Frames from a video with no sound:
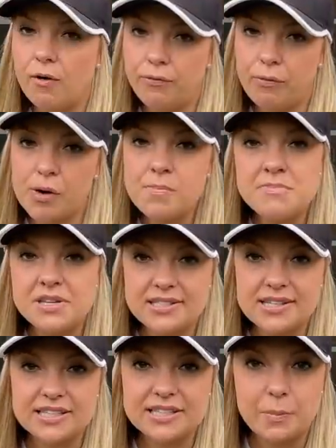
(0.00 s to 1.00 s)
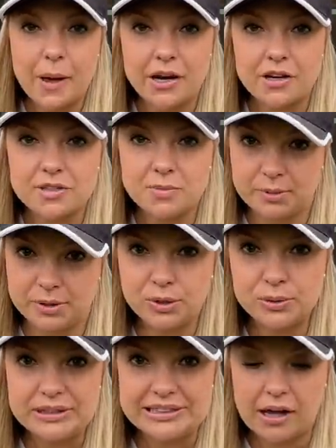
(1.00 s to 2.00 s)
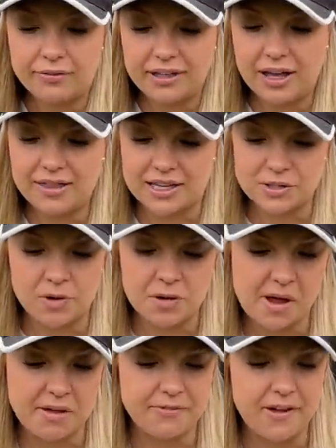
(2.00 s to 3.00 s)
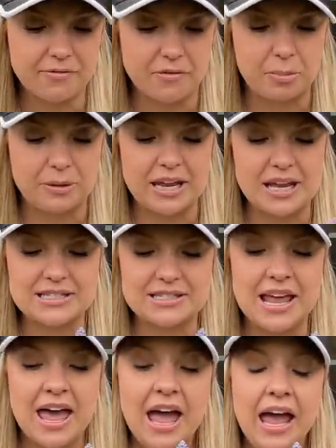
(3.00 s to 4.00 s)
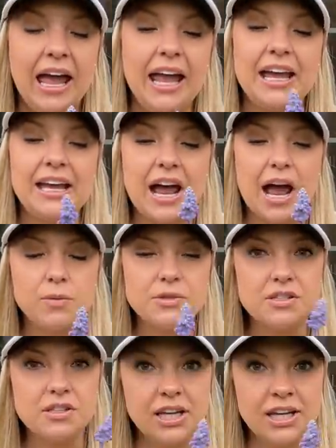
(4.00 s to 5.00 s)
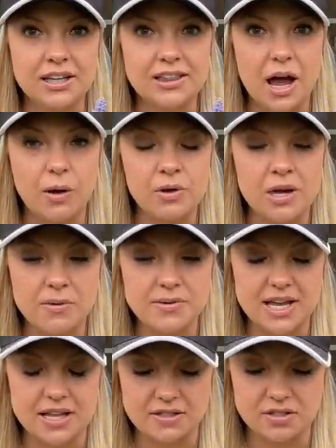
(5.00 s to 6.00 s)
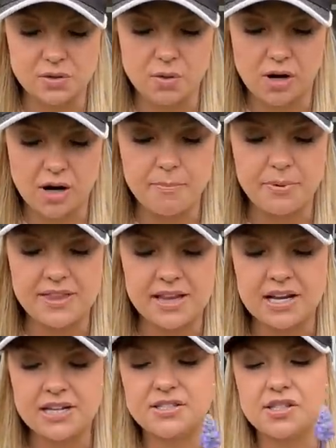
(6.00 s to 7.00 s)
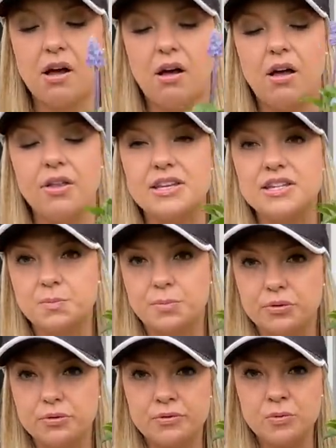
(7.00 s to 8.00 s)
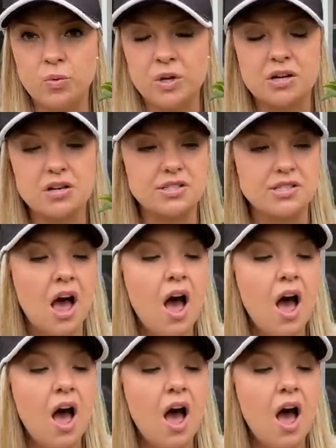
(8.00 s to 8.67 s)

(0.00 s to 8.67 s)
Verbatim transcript: for Mystic Spires Blue Salvia. That's one of my favorite plants. And I was looking at that when I was at the store, but then I saw this Proven Winners